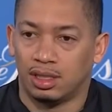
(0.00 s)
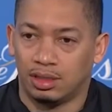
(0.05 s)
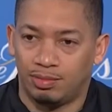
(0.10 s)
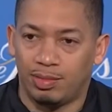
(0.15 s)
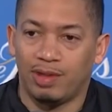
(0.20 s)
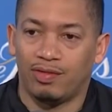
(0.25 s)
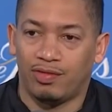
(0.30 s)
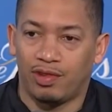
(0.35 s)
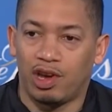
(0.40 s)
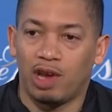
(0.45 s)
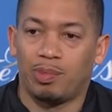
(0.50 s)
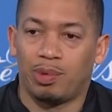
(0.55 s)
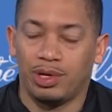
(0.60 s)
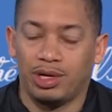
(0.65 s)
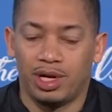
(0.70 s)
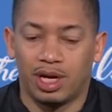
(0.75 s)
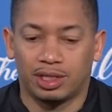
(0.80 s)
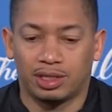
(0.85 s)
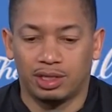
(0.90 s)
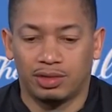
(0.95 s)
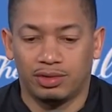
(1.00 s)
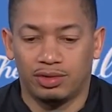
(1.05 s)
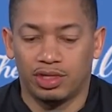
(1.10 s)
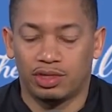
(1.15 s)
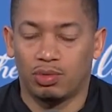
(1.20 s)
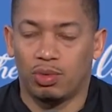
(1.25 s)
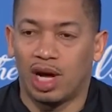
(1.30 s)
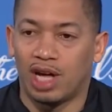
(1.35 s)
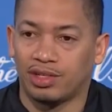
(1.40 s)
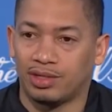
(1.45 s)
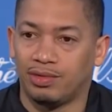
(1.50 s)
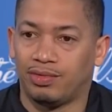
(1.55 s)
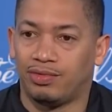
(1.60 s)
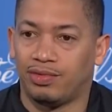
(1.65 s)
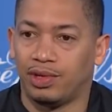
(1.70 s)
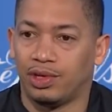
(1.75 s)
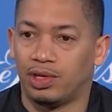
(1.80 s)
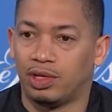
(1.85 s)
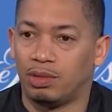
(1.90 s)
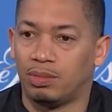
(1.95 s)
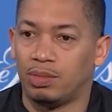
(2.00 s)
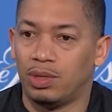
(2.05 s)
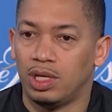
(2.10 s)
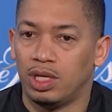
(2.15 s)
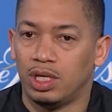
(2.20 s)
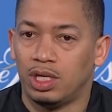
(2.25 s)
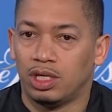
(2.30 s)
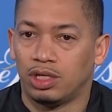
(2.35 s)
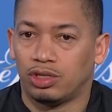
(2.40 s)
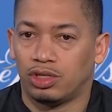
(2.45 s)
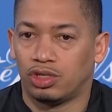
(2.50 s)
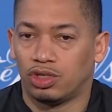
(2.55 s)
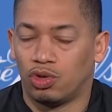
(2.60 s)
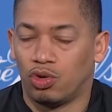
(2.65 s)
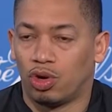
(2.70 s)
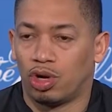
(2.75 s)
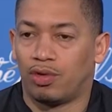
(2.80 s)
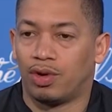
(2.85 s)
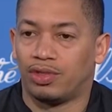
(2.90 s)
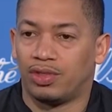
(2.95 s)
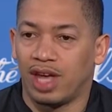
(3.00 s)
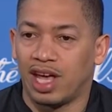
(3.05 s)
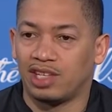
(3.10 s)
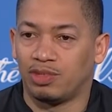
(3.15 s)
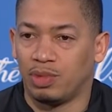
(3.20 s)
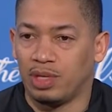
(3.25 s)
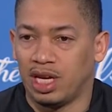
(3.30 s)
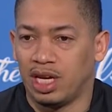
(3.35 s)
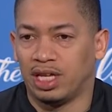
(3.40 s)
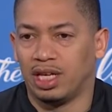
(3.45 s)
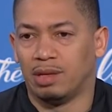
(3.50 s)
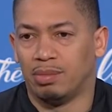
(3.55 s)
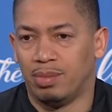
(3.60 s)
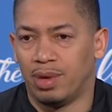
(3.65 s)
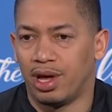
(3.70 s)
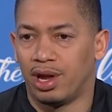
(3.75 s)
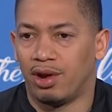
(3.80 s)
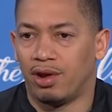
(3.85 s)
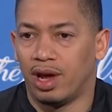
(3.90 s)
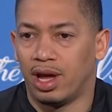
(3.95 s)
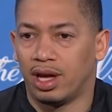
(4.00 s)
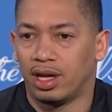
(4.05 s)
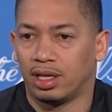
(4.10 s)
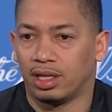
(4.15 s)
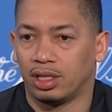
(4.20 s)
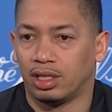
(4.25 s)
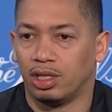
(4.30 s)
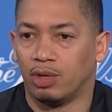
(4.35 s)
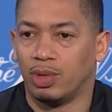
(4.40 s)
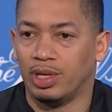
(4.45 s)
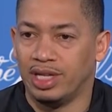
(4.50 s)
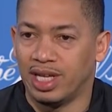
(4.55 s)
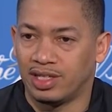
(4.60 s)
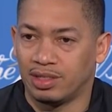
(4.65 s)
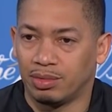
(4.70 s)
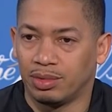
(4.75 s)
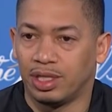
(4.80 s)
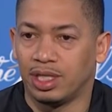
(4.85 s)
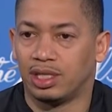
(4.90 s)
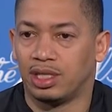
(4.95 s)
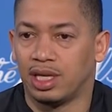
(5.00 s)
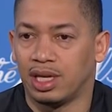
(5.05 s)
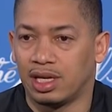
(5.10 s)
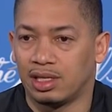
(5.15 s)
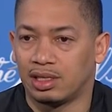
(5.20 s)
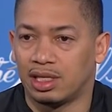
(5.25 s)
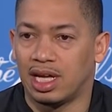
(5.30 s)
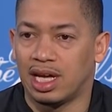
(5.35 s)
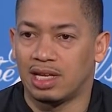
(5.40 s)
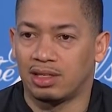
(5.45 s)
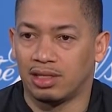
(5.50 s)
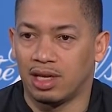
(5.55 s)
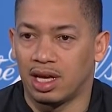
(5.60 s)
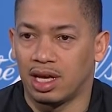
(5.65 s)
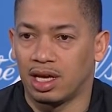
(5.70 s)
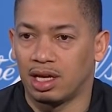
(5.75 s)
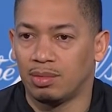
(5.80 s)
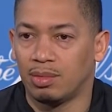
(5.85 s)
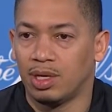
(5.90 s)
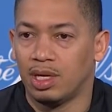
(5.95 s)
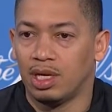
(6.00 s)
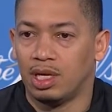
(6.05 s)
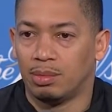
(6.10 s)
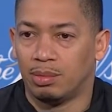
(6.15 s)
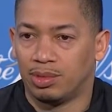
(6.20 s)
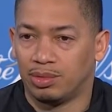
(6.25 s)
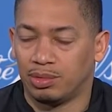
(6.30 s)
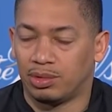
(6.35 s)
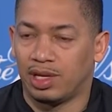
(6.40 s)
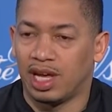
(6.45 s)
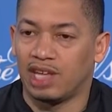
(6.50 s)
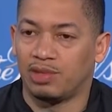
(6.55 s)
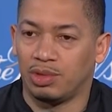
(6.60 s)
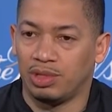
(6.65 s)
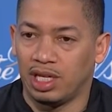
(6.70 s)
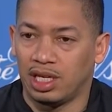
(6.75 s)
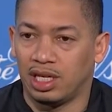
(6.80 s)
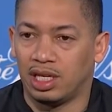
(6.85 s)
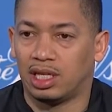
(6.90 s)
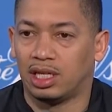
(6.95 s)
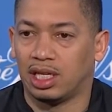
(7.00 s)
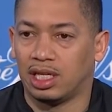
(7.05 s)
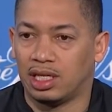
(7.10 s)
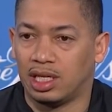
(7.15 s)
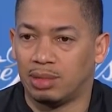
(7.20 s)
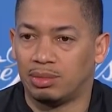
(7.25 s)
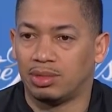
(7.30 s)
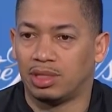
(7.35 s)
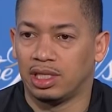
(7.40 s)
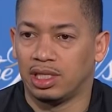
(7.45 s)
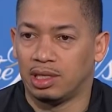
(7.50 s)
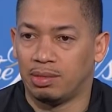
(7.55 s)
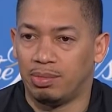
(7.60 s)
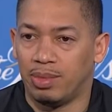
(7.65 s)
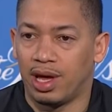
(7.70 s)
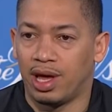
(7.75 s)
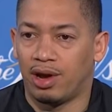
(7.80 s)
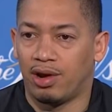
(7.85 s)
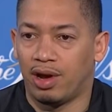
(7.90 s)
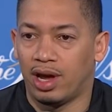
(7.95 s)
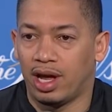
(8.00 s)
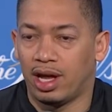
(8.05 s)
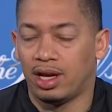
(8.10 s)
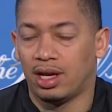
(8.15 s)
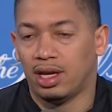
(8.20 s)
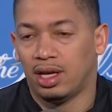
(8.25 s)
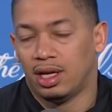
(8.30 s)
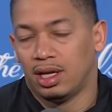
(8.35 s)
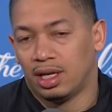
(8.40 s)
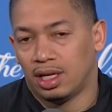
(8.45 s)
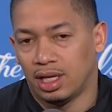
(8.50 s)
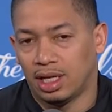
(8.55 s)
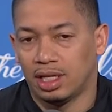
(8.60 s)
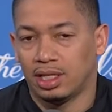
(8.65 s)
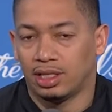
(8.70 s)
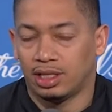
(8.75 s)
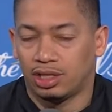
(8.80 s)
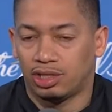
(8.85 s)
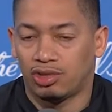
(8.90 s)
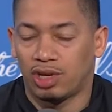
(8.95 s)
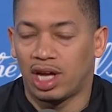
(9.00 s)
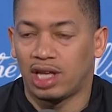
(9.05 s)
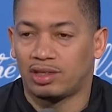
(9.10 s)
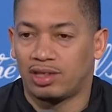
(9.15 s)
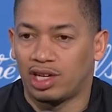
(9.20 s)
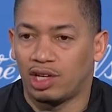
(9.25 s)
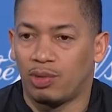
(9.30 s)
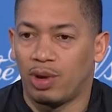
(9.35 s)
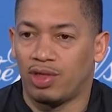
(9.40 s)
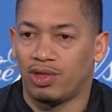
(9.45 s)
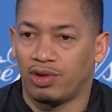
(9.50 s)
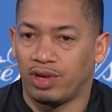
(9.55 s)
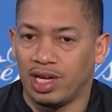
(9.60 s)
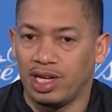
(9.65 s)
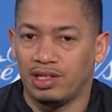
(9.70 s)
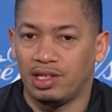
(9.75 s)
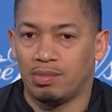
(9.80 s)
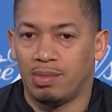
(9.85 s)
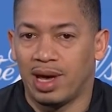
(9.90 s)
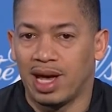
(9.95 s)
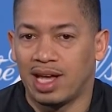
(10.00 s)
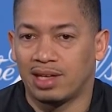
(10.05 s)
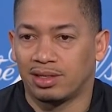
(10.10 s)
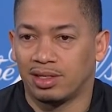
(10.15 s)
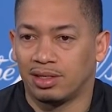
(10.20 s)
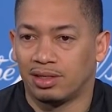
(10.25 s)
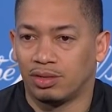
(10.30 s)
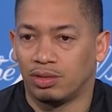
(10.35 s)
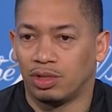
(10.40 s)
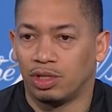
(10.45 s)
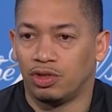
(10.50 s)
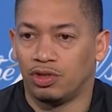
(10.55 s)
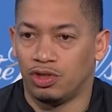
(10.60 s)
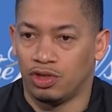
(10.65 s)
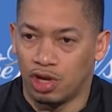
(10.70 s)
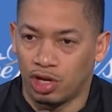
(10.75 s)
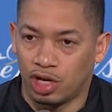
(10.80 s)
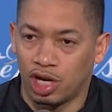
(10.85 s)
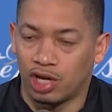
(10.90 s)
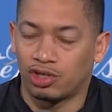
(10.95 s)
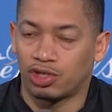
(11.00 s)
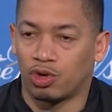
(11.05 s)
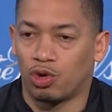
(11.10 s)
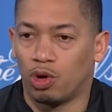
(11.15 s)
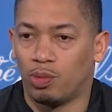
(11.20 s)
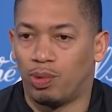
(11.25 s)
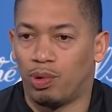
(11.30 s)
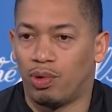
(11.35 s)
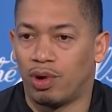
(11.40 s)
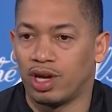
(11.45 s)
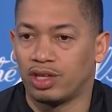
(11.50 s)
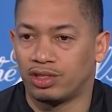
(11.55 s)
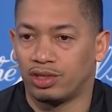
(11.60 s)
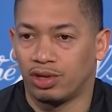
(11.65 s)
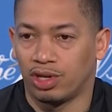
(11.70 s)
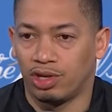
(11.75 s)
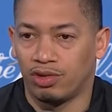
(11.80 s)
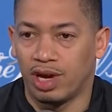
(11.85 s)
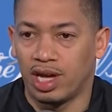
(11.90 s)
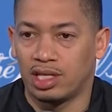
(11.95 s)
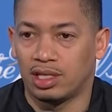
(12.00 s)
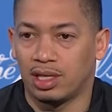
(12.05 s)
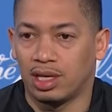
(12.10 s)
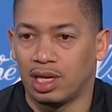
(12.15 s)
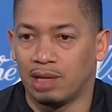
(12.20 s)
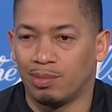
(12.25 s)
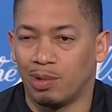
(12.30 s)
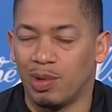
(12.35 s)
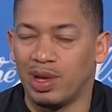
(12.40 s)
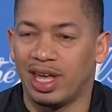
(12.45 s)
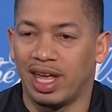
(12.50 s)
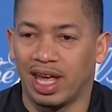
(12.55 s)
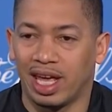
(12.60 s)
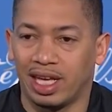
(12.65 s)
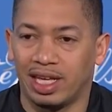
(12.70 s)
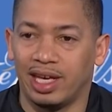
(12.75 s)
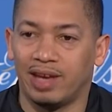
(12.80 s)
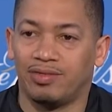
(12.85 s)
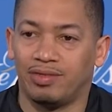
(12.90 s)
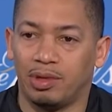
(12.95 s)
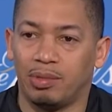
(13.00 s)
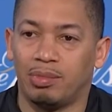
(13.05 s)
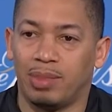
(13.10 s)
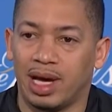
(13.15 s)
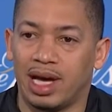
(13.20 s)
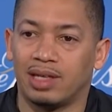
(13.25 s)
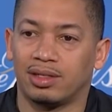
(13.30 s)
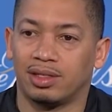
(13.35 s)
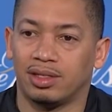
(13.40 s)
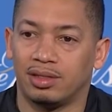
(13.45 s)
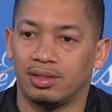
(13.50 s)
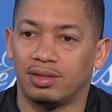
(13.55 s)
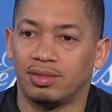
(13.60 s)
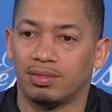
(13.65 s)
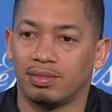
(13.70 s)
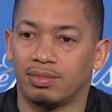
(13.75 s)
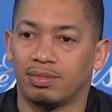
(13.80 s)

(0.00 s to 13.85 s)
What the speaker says: Been very productive, just watching film, just going over the things we need to get better at. You know, we did some good things last game, but some things we need to clean up to get better at and try to take away their easy baskets. They're going to score points. They're a great team, but we can't gift them baskets.